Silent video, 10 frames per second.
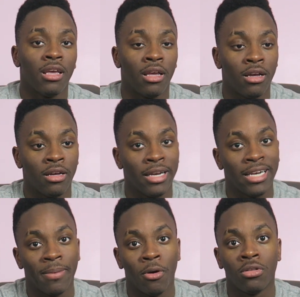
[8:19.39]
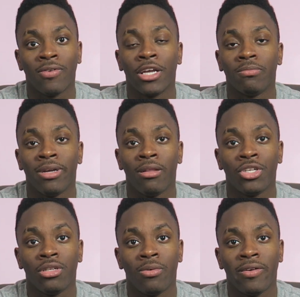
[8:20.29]
And hit that post notification bell,
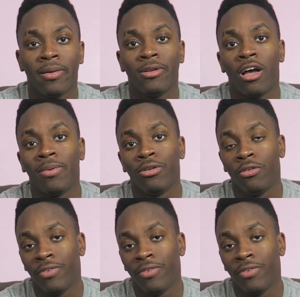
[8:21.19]
let you know when I upload a new